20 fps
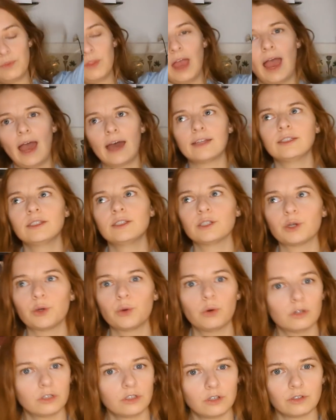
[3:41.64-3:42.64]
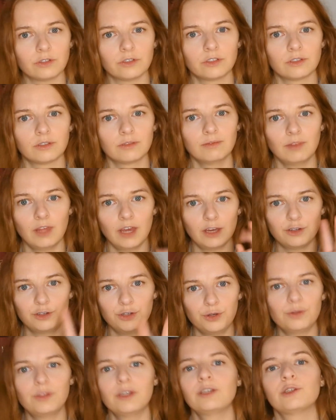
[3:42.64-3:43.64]
And croissants. They are
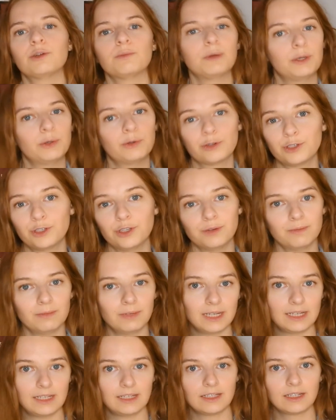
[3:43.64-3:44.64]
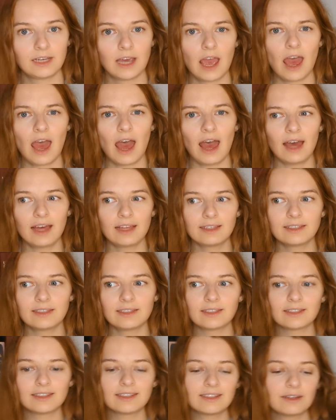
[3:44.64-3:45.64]
two things on my autumn list. And
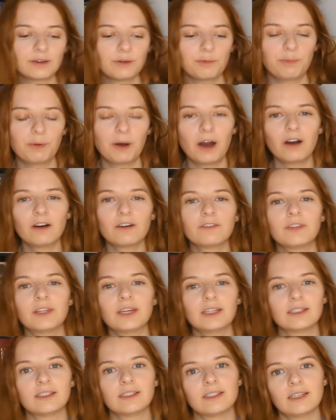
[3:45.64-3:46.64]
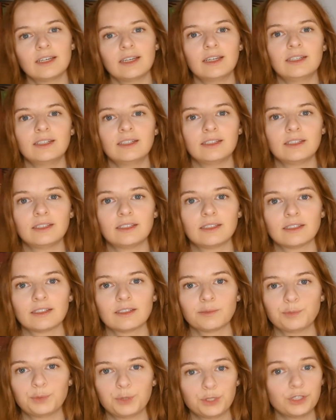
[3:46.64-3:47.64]
part of this is
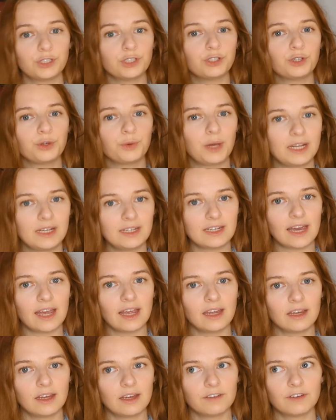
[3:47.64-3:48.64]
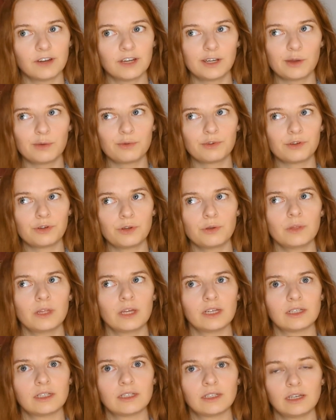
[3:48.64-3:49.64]
because there's no end date. If I don't do
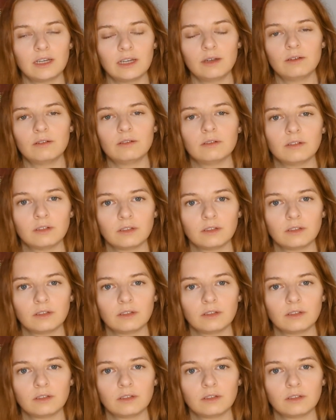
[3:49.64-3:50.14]
this in